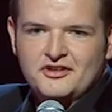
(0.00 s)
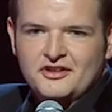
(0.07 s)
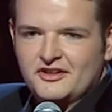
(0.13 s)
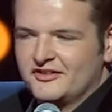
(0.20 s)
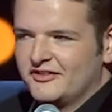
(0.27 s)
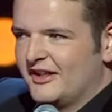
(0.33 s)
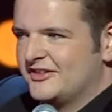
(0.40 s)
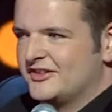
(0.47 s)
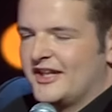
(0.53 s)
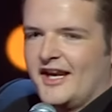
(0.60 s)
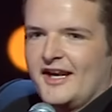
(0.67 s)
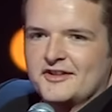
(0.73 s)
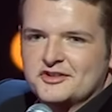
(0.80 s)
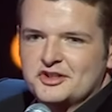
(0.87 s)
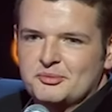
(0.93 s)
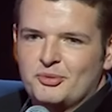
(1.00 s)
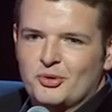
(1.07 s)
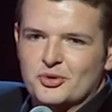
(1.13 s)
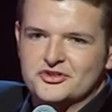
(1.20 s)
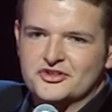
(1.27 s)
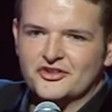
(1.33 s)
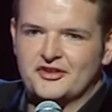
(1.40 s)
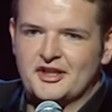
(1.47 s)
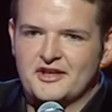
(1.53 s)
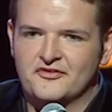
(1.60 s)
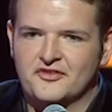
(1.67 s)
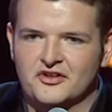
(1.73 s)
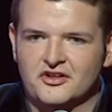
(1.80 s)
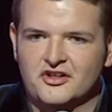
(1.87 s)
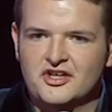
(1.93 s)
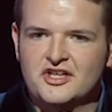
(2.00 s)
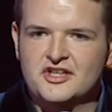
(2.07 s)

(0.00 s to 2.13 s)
and it's this guy's in the poster, Nathan,